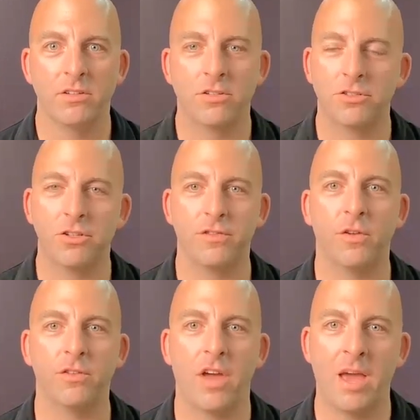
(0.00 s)
to shoot
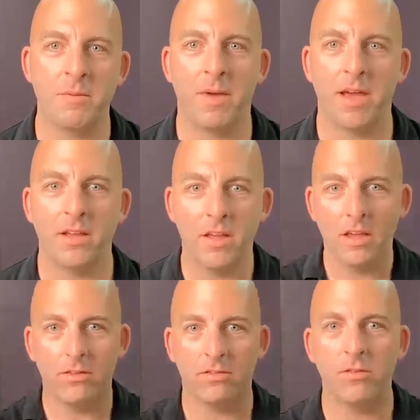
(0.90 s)
full time in my
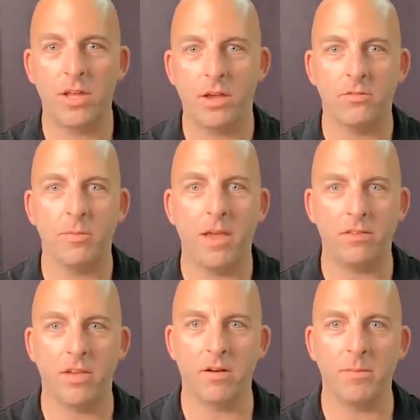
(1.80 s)
studio
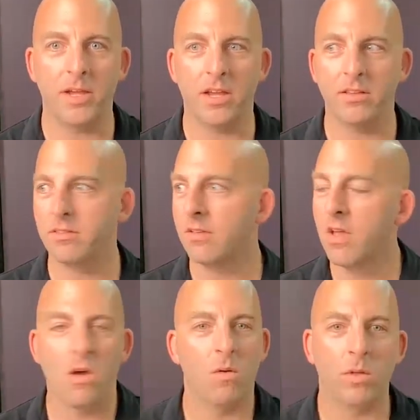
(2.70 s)
space here because,
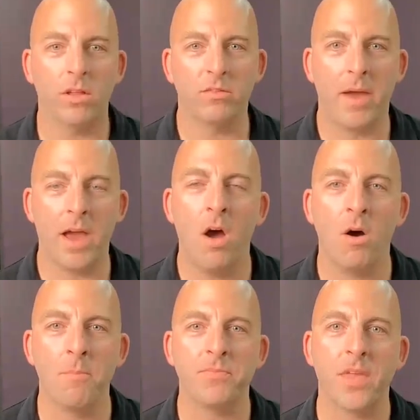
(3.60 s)
well, it's my
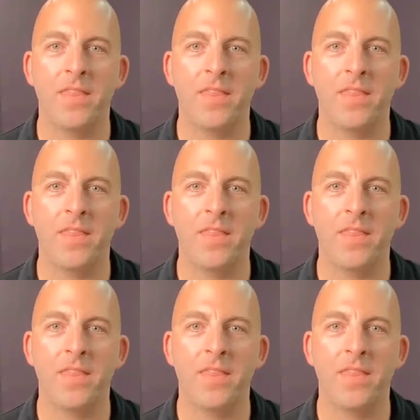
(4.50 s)
home.